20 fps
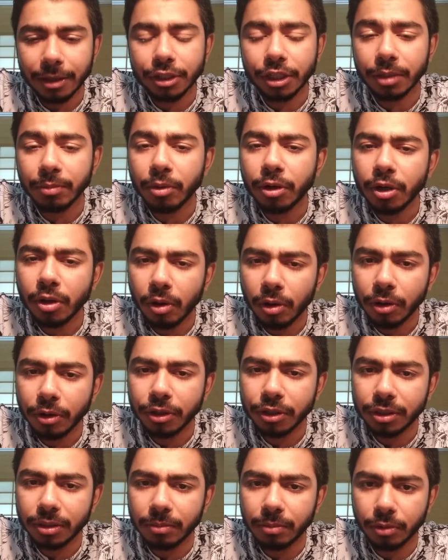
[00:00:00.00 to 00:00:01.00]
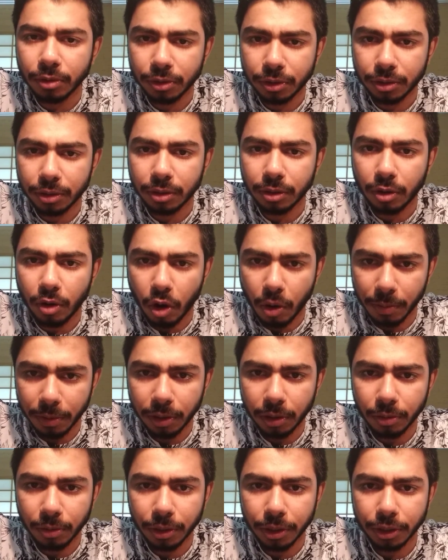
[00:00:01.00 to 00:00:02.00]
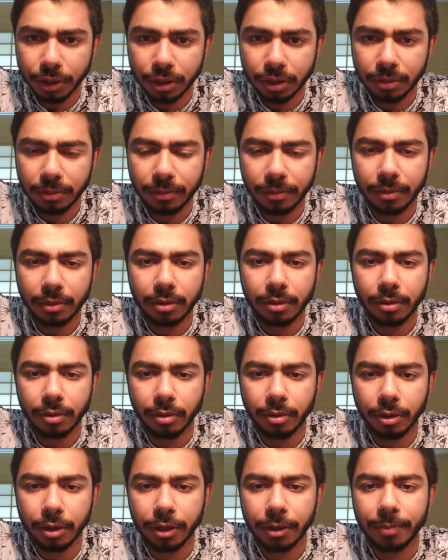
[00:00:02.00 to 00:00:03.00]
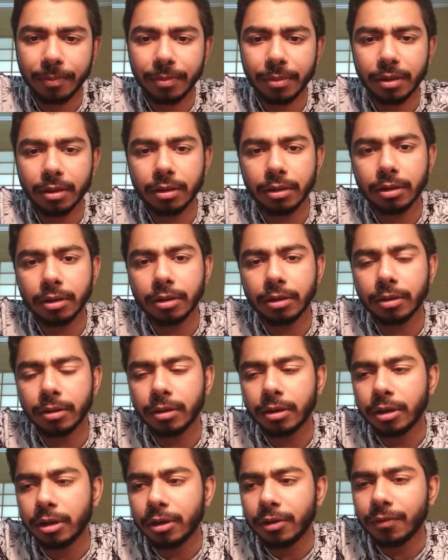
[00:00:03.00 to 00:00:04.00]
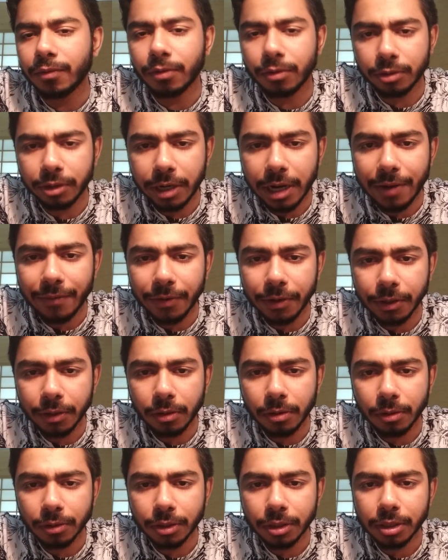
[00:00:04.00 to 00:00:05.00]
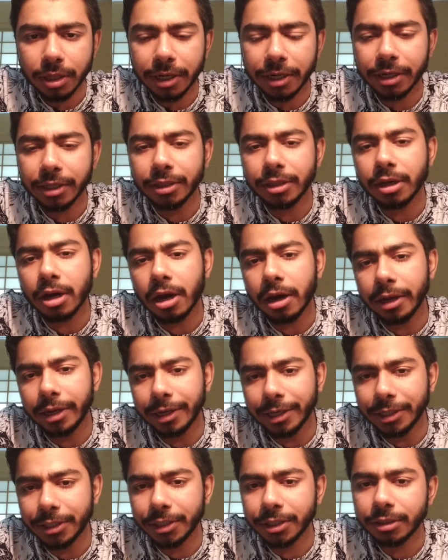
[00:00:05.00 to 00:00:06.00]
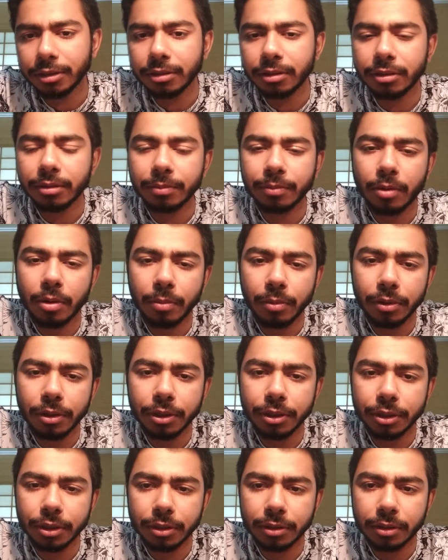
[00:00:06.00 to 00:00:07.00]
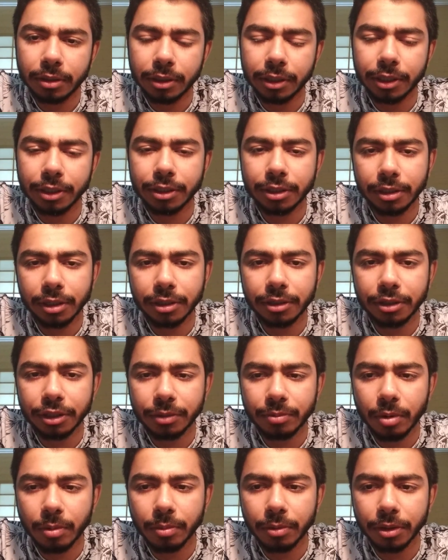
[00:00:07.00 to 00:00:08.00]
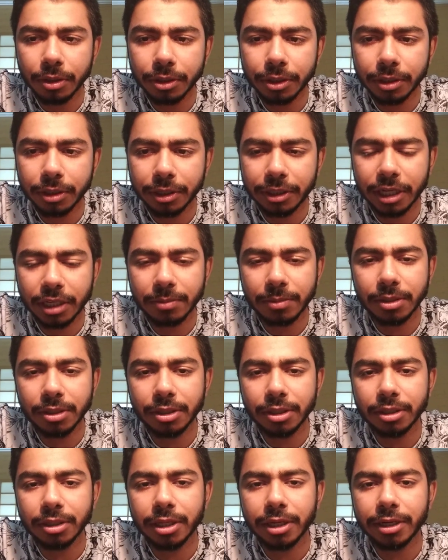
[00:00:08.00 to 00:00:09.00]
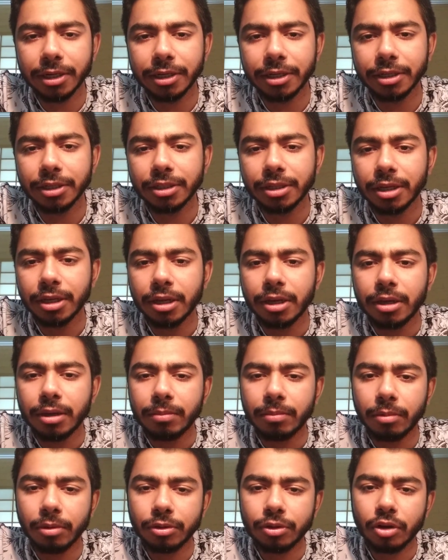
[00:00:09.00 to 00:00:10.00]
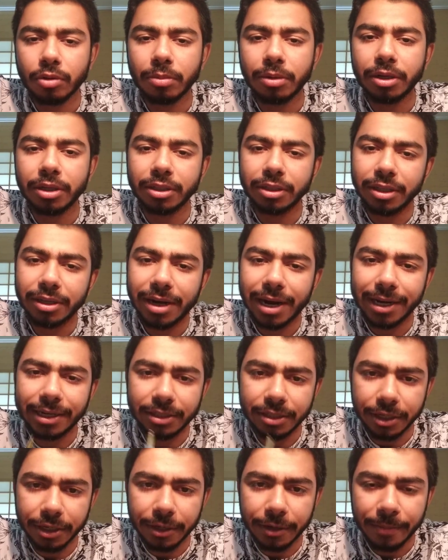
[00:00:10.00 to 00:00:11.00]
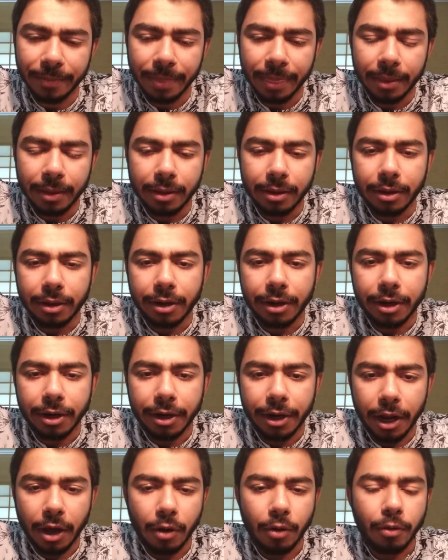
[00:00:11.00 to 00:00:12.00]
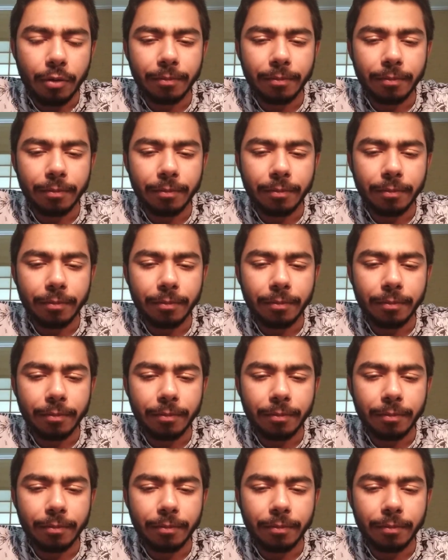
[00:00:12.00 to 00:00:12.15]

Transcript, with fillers: sigmoid colon is the most common location okay uh, for the diverticulosis and in the asian population asian countries population it has been seen that it is most commonly in the right side now